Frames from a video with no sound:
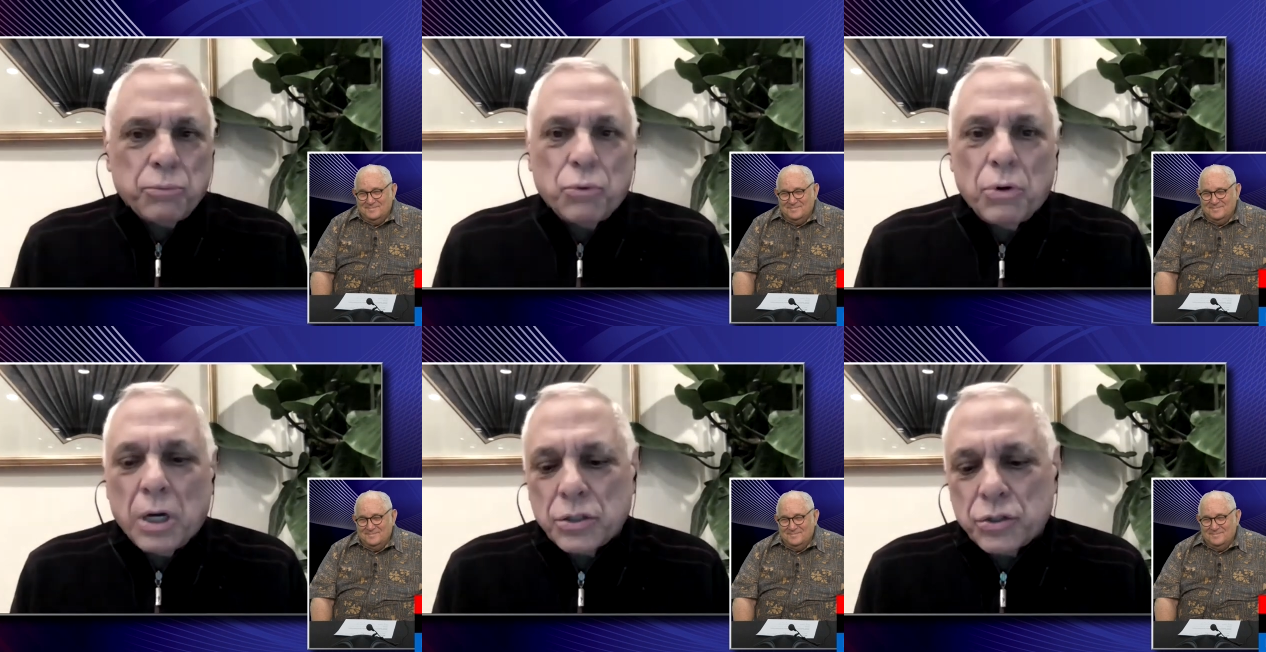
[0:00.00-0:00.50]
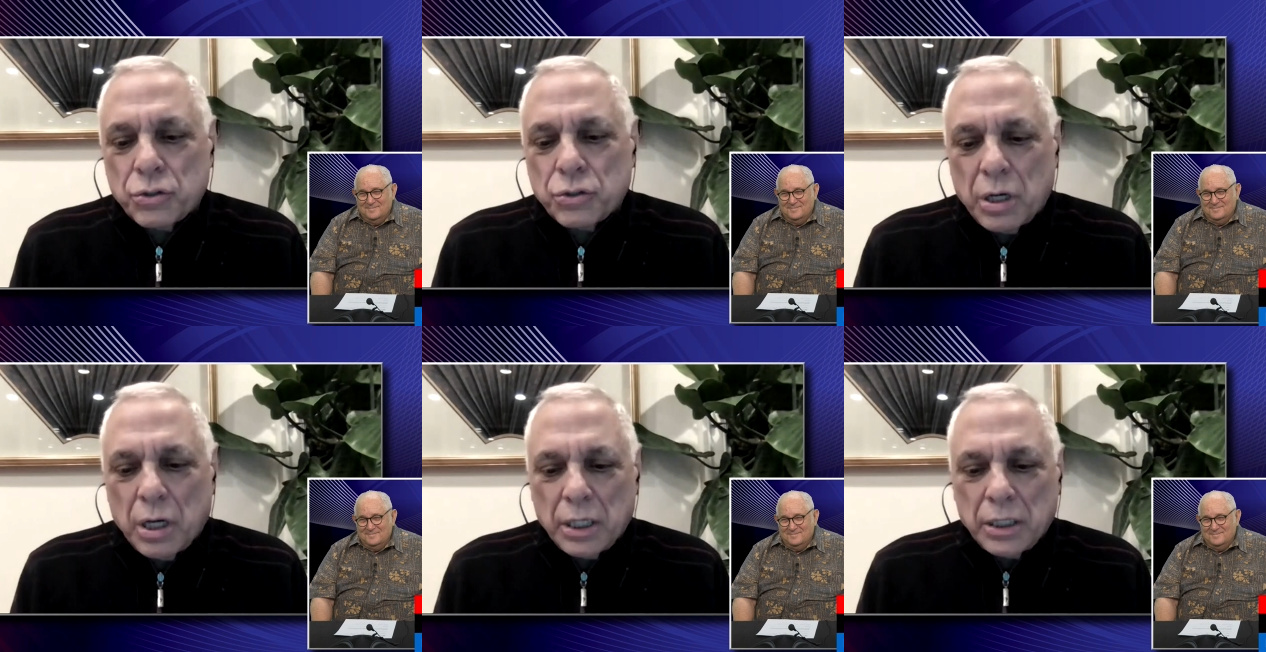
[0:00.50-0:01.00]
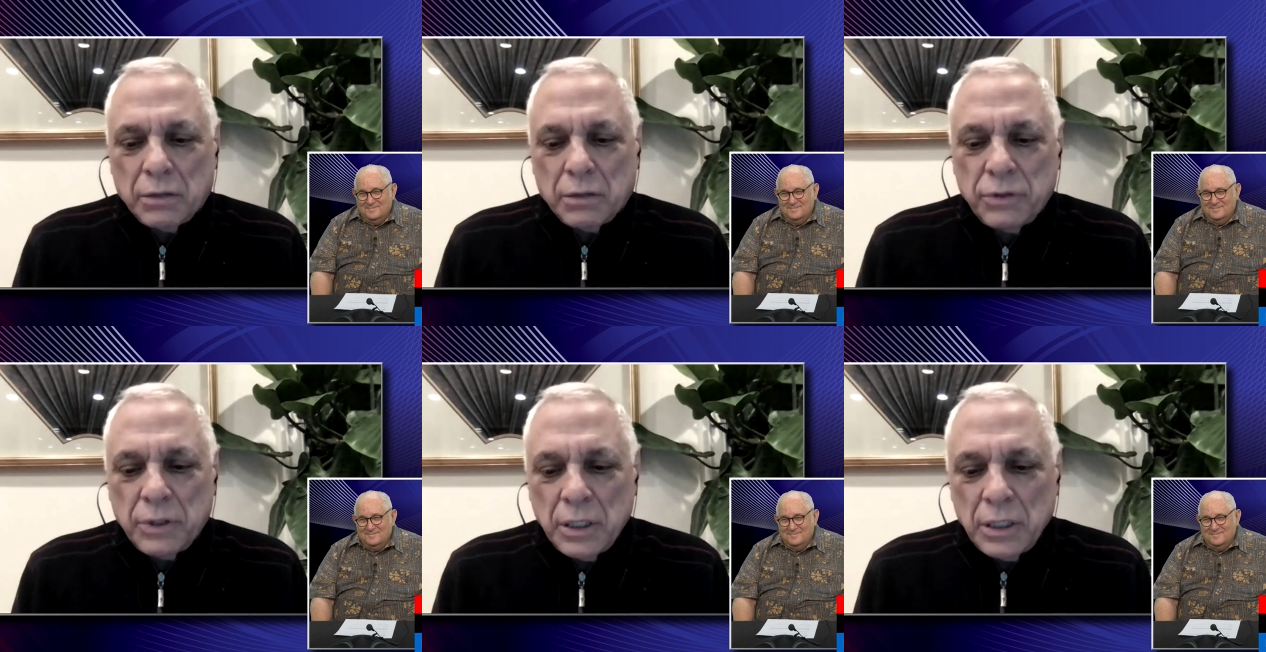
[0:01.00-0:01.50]
Speaker 1: his job was to
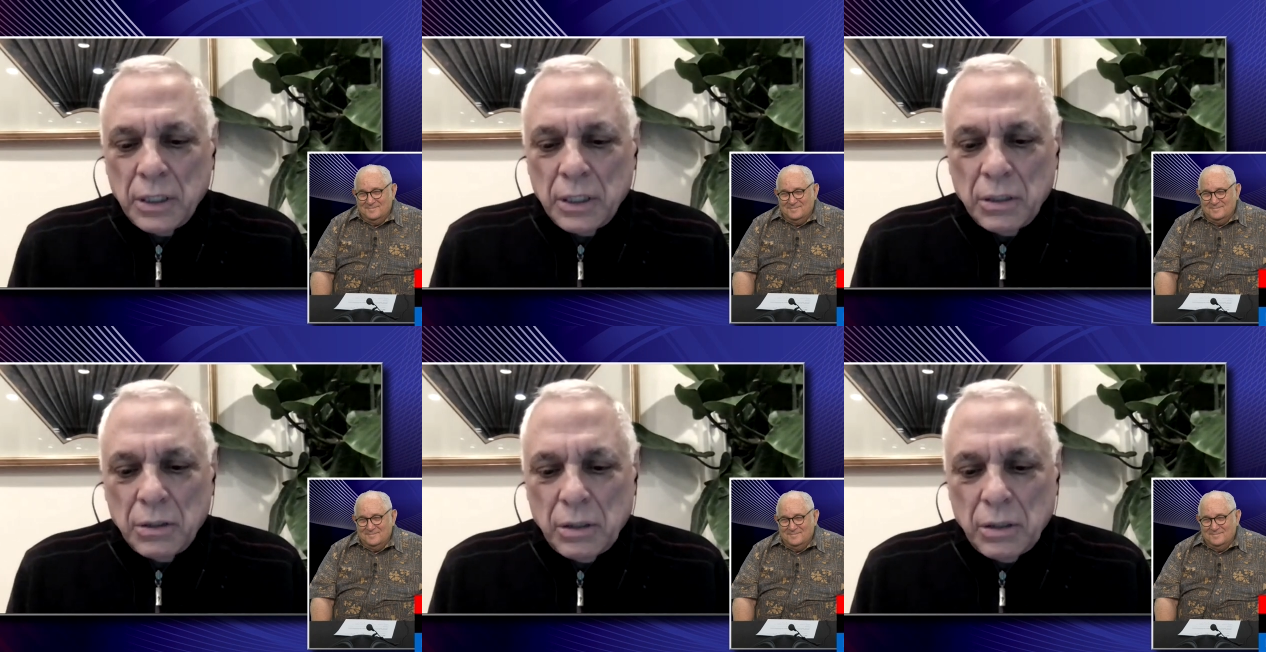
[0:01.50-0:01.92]
kind of,